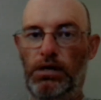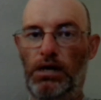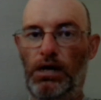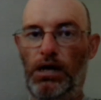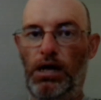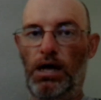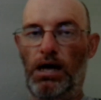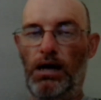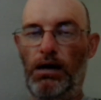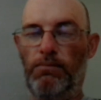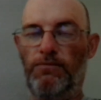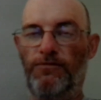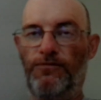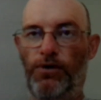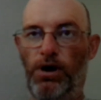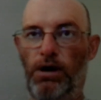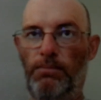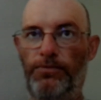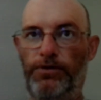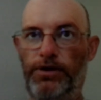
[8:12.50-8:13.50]

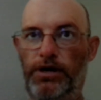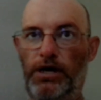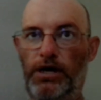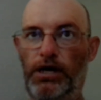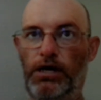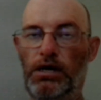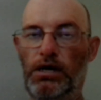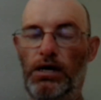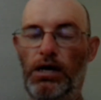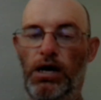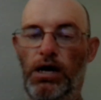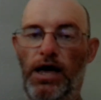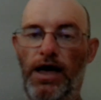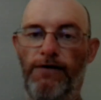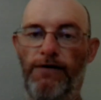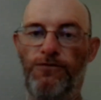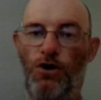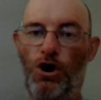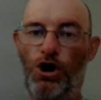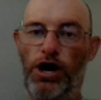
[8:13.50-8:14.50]
from the
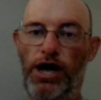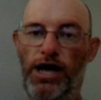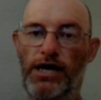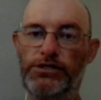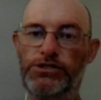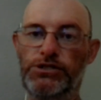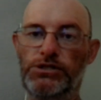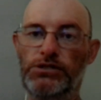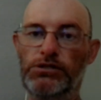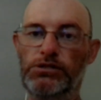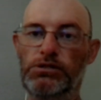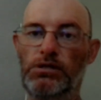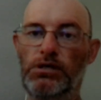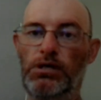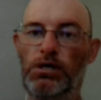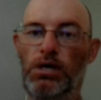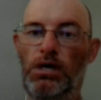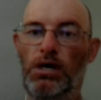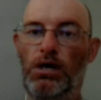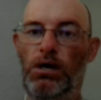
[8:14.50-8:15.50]
FRS
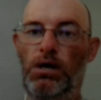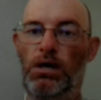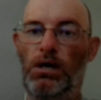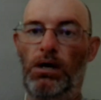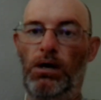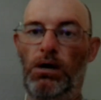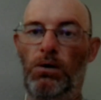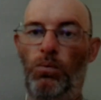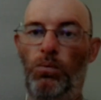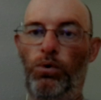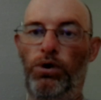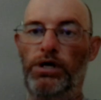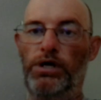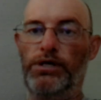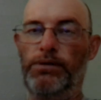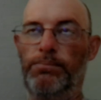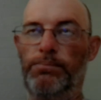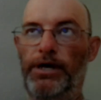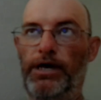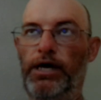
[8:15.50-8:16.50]

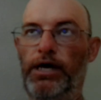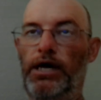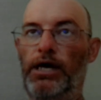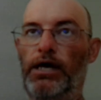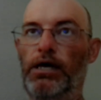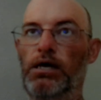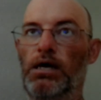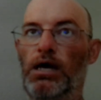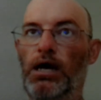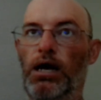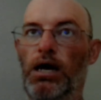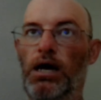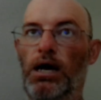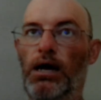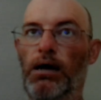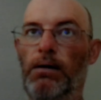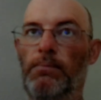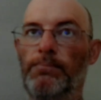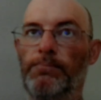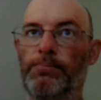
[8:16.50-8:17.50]
would be
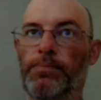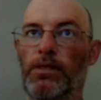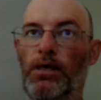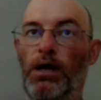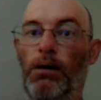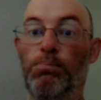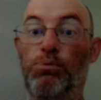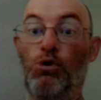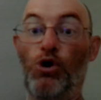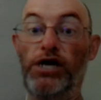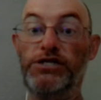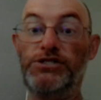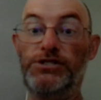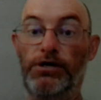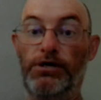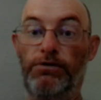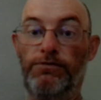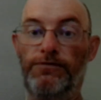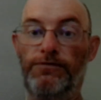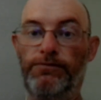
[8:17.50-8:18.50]

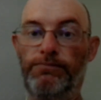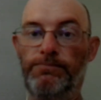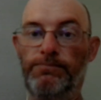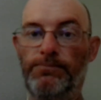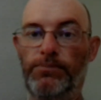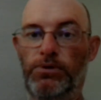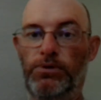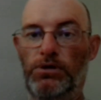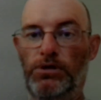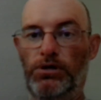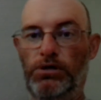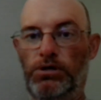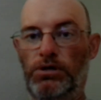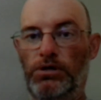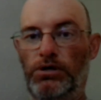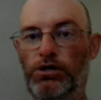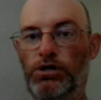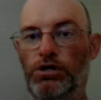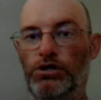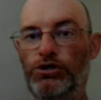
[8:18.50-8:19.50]
oppressive
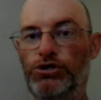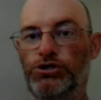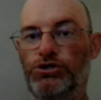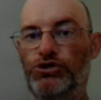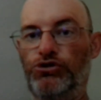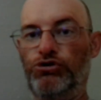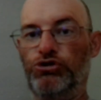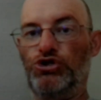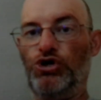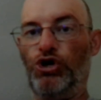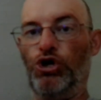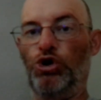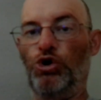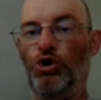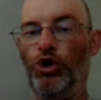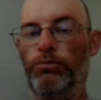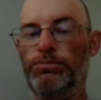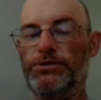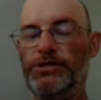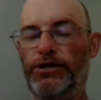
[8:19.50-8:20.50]
to certain
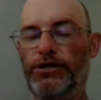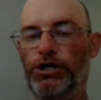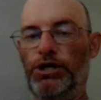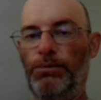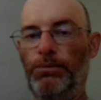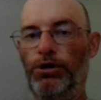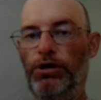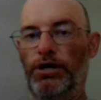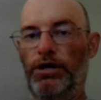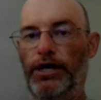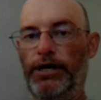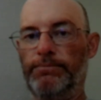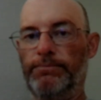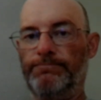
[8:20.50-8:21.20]
groups in the community.